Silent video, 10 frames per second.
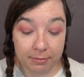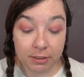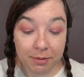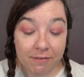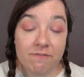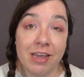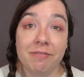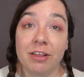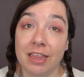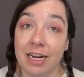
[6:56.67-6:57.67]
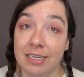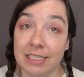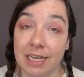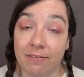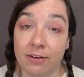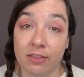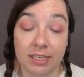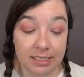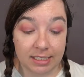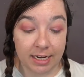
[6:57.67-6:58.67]
So my favorite that I discovered
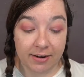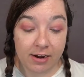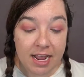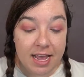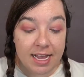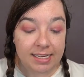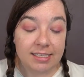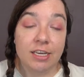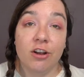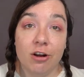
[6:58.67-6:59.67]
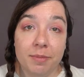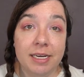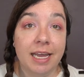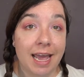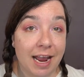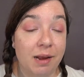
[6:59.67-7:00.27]
this year is the Urban Decay